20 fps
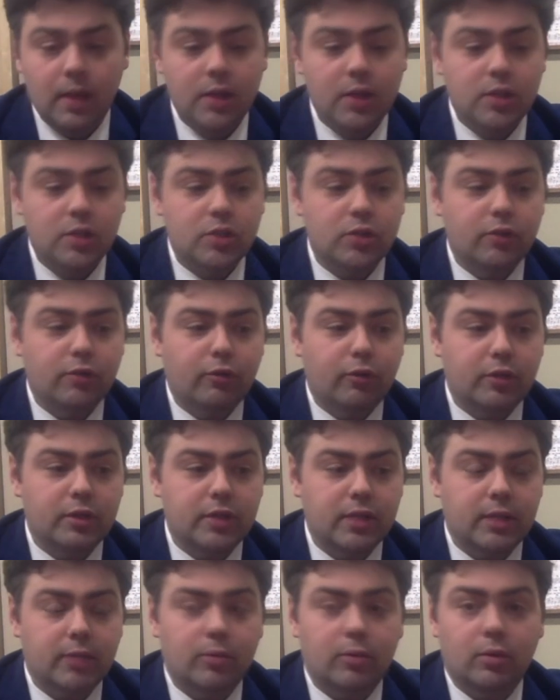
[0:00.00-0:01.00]
So for
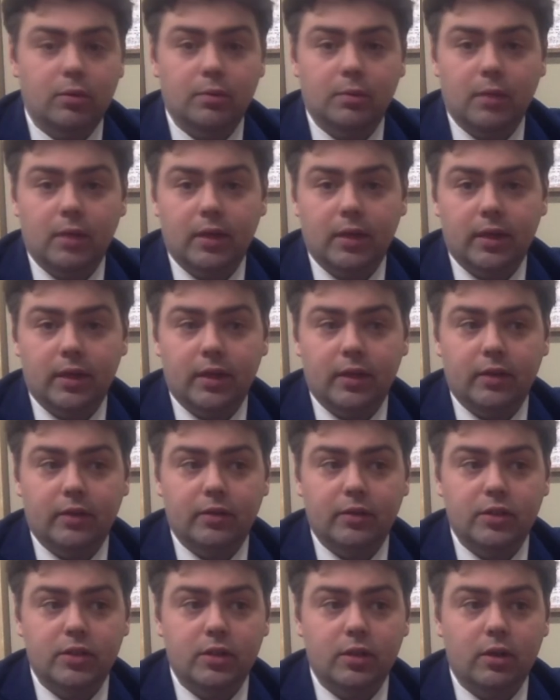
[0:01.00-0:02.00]
example, a
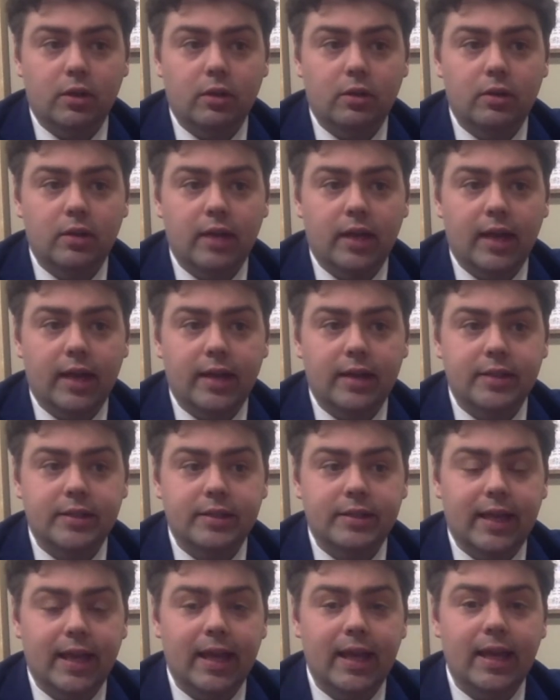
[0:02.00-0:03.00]
song that has an
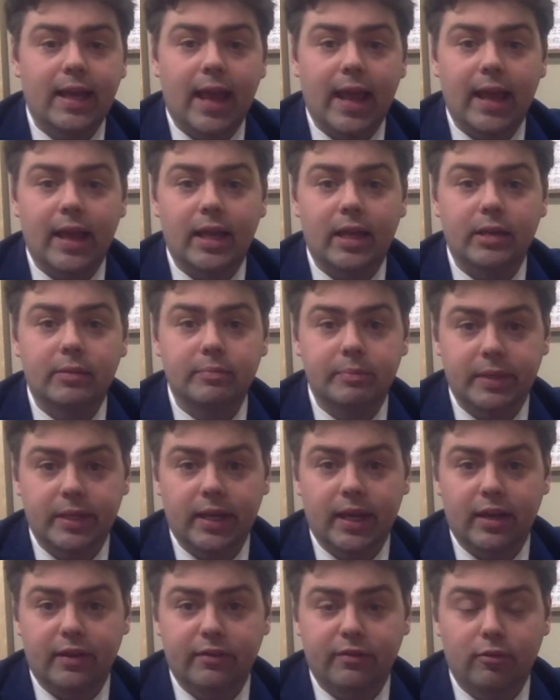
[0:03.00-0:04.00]

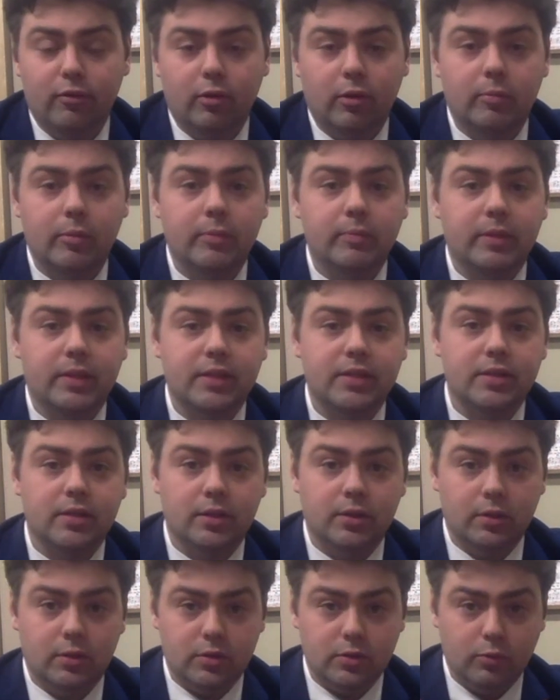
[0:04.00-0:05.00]
AABA form means that
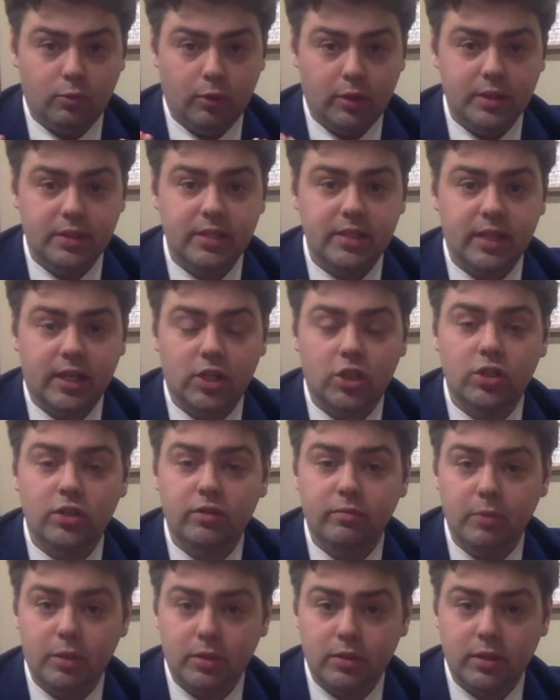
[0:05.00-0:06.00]
there's one section of
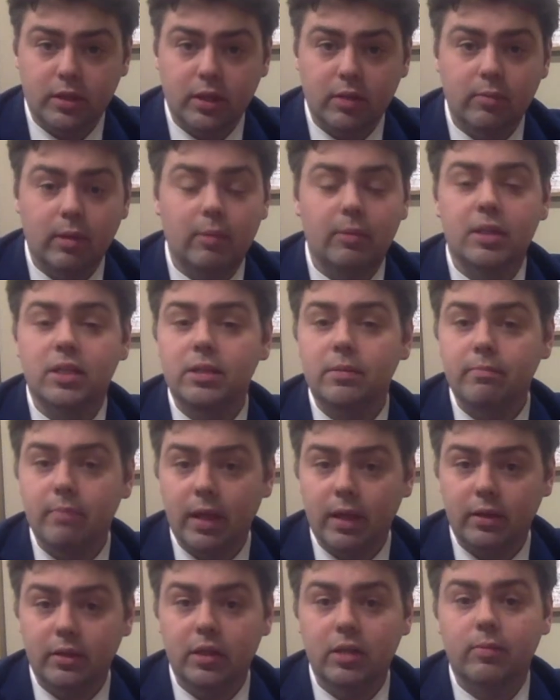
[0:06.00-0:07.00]
music, maybe it's a
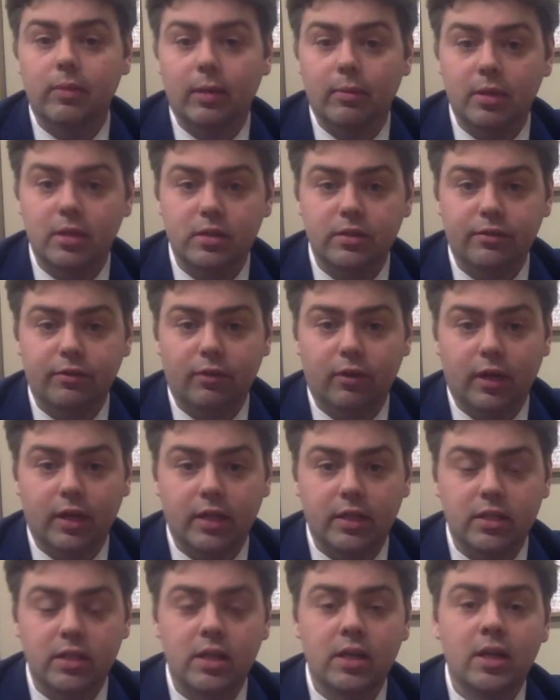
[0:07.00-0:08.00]
melody, maybe it's a
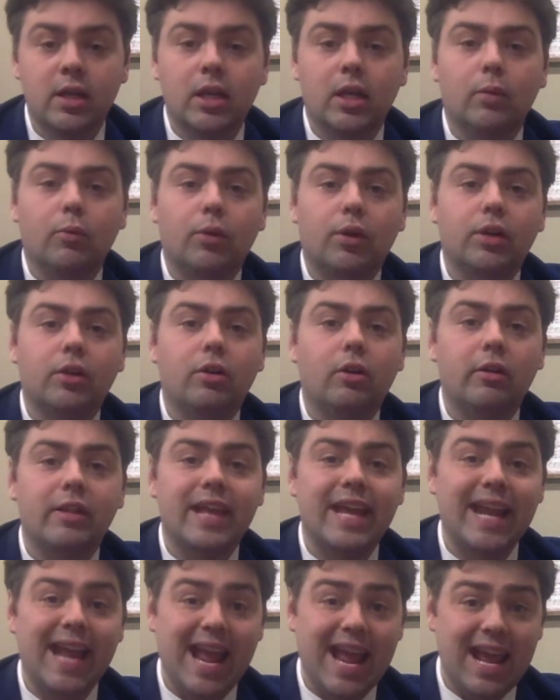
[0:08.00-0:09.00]
phrase, and we're going to call
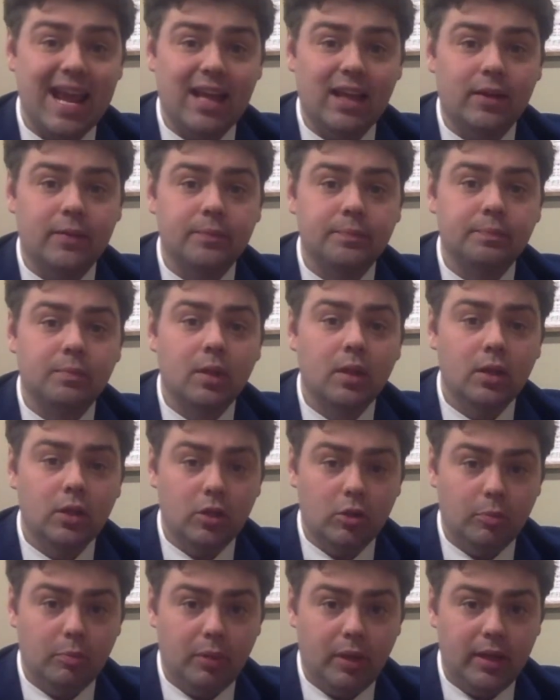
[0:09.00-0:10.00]
that A. You
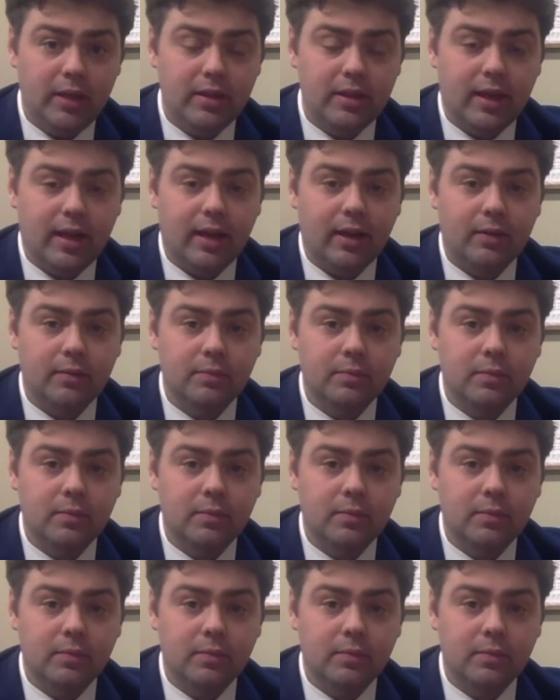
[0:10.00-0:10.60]
play that,